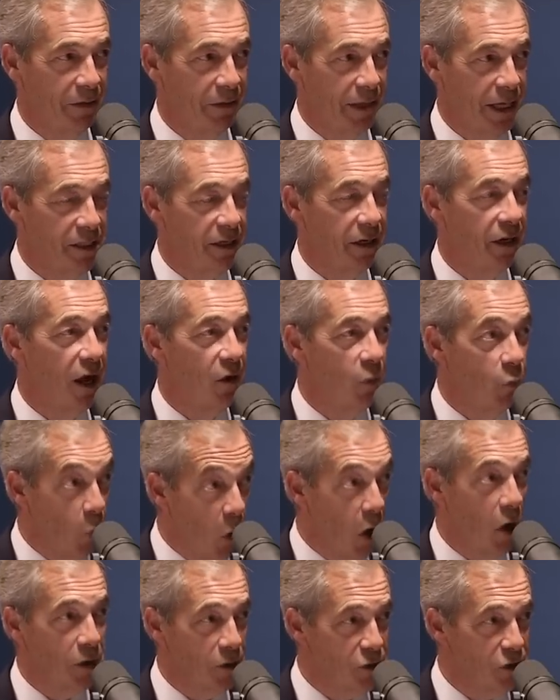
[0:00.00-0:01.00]
they said I
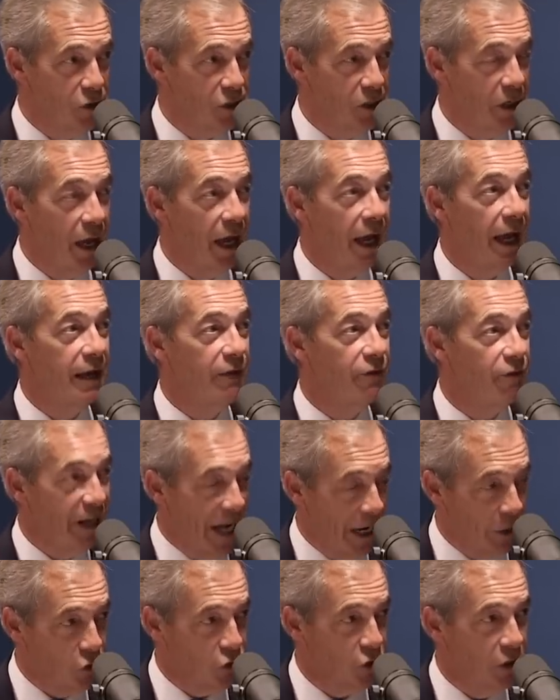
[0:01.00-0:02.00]
was a
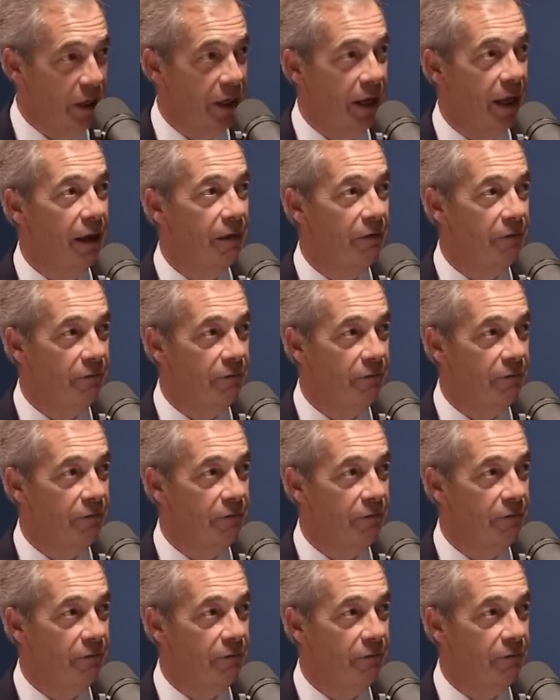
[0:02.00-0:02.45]
financially